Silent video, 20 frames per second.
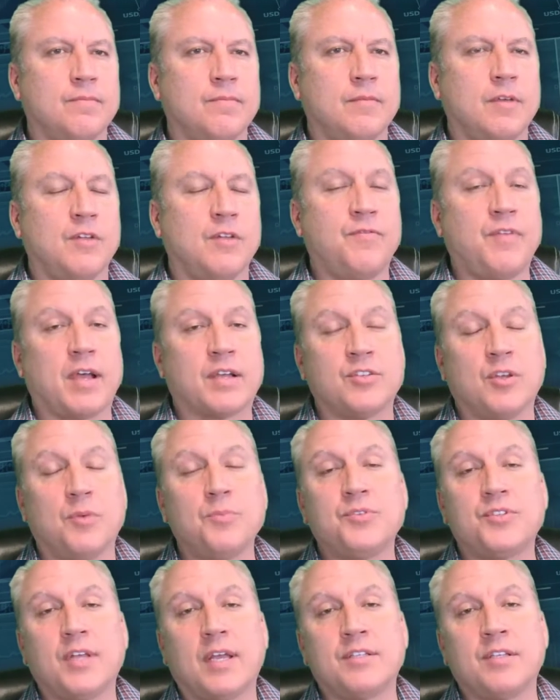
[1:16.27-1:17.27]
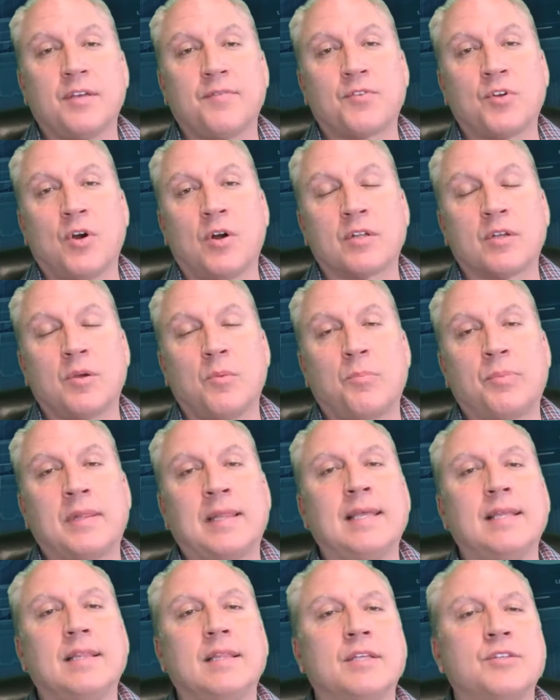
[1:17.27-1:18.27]
In fact, some states have gone
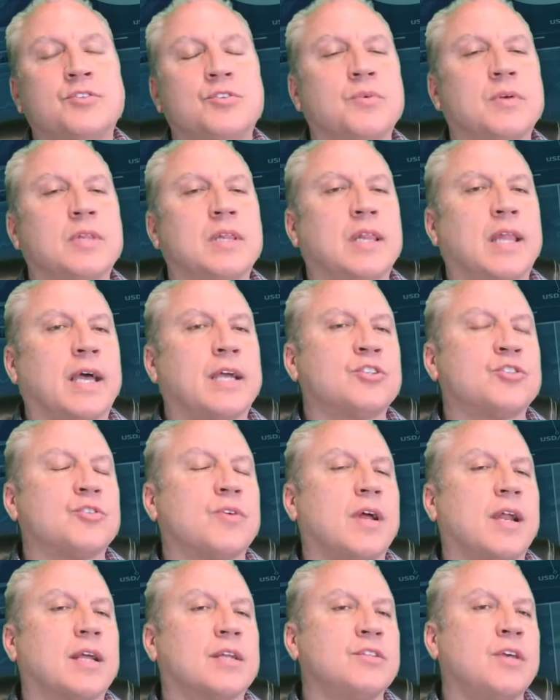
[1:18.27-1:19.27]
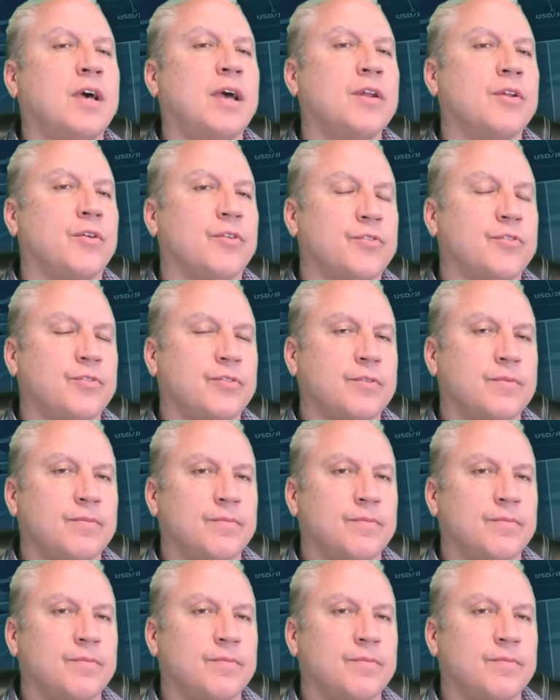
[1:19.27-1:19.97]
completely to electronic titles.